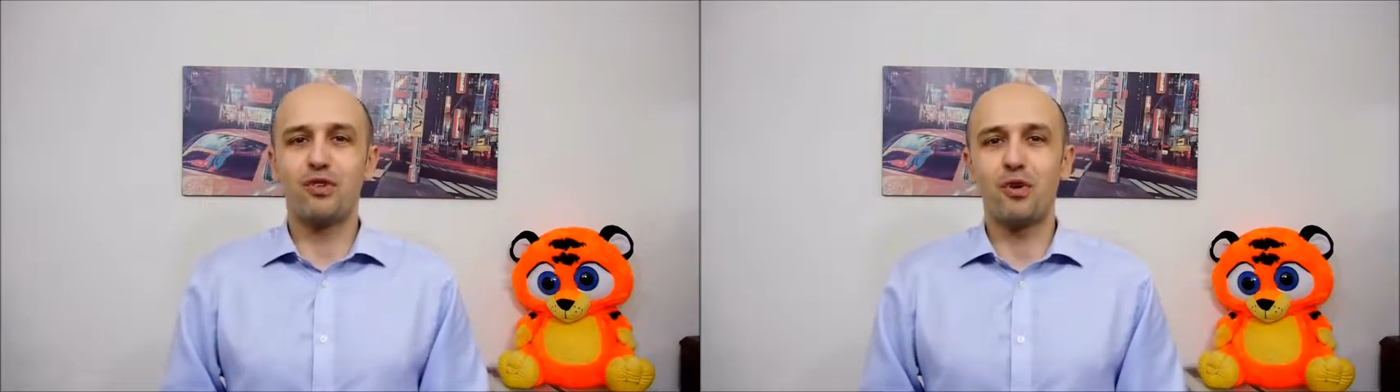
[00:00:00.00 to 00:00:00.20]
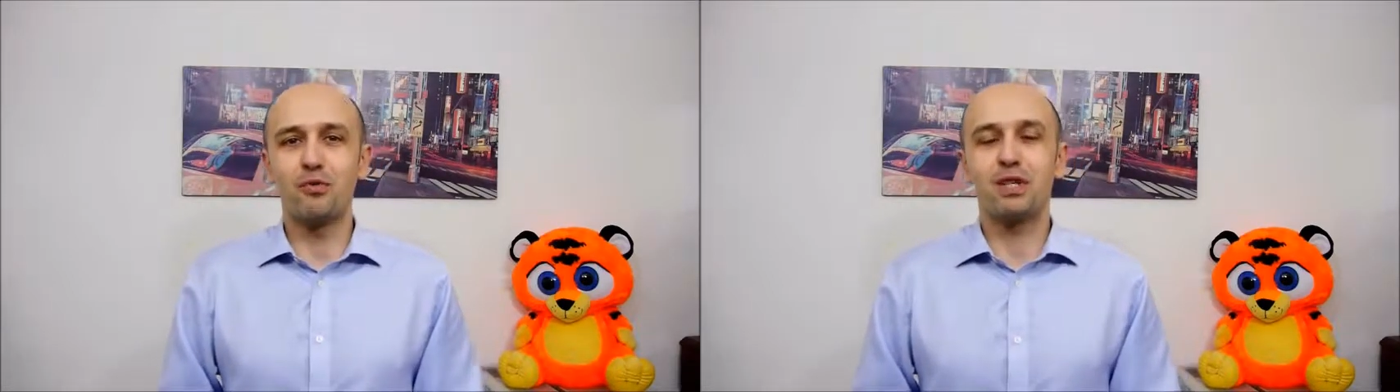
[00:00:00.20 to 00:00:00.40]

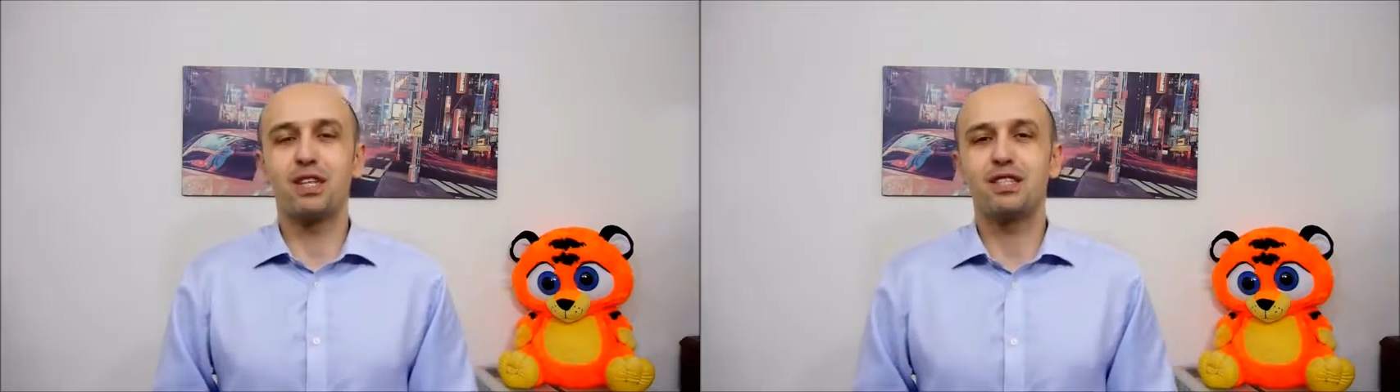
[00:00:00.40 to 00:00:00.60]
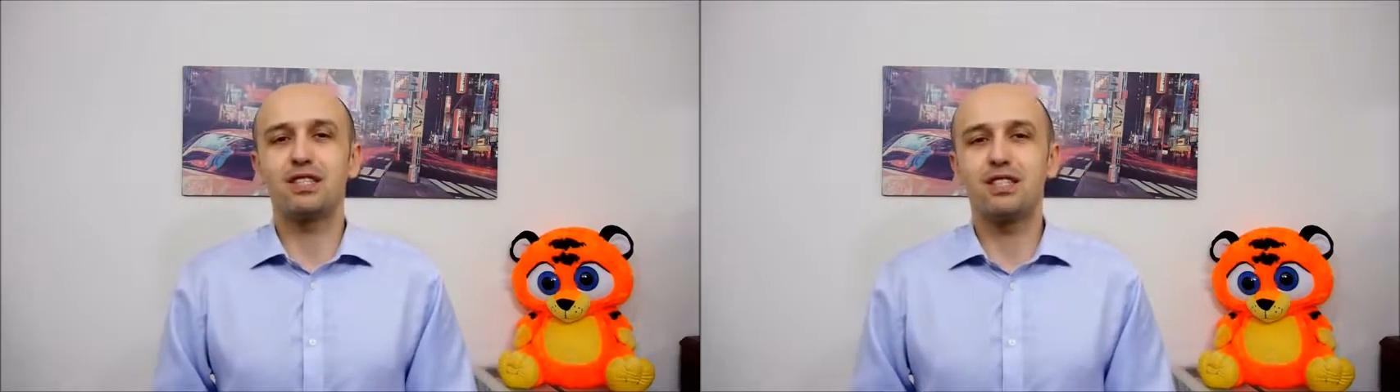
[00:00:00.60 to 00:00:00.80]
for whom
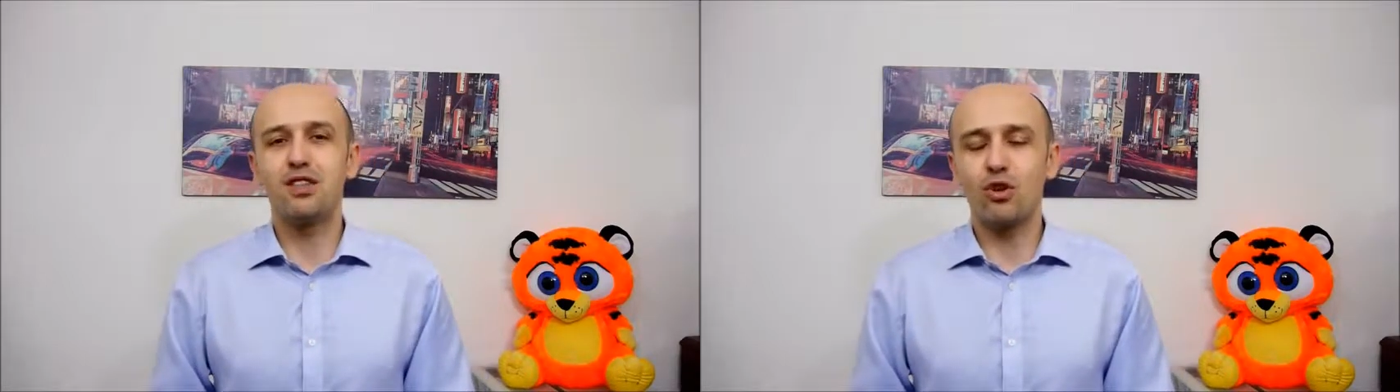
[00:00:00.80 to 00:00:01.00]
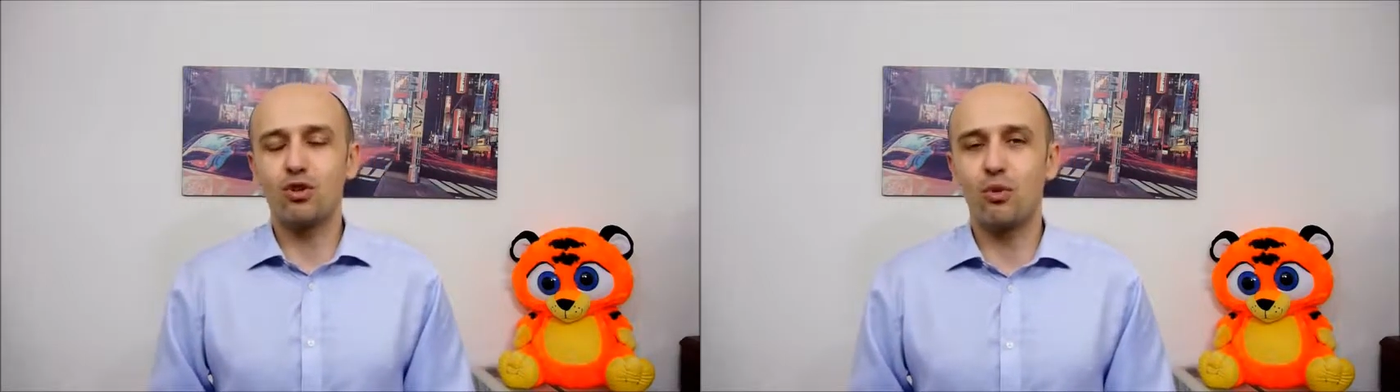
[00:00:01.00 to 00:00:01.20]
it's
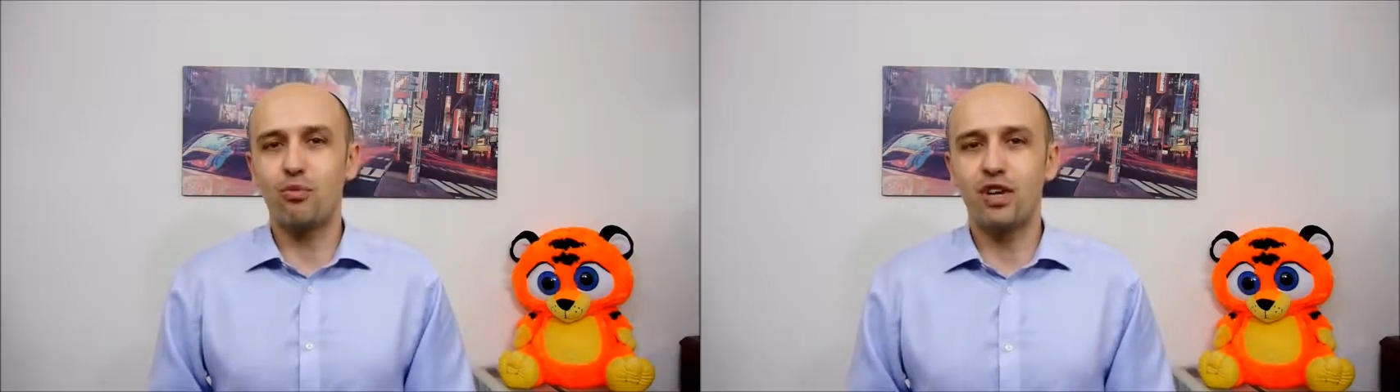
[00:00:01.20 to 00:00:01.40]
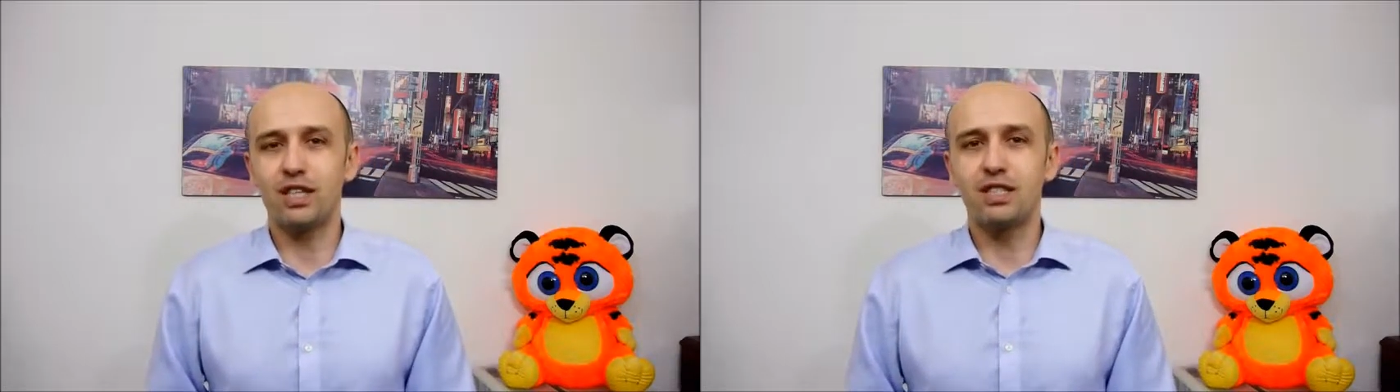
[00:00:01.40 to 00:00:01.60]
not
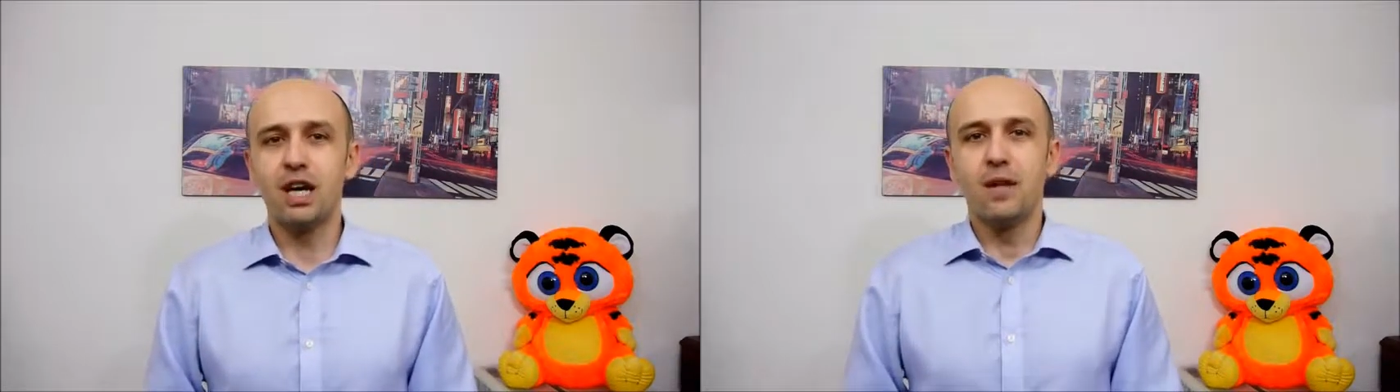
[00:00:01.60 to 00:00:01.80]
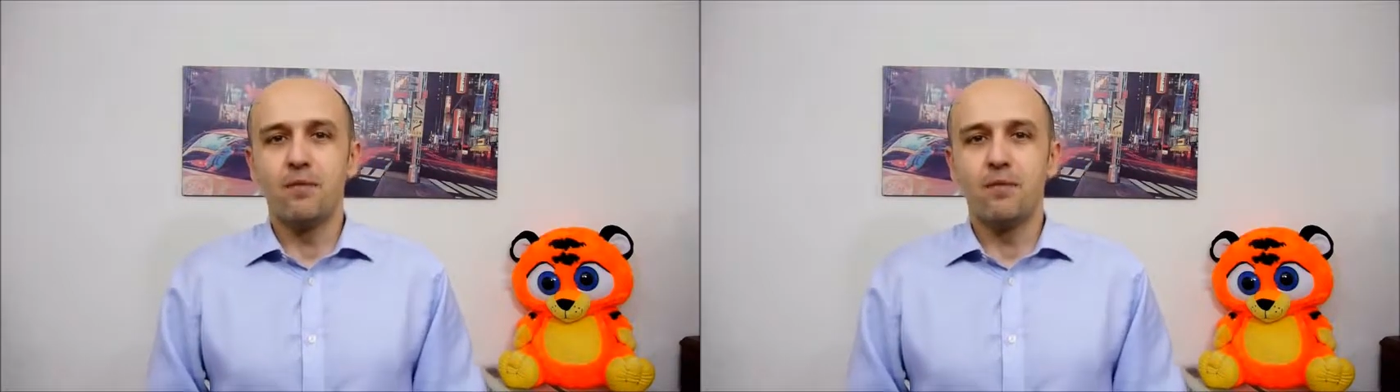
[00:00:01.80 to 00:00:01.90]
obvious.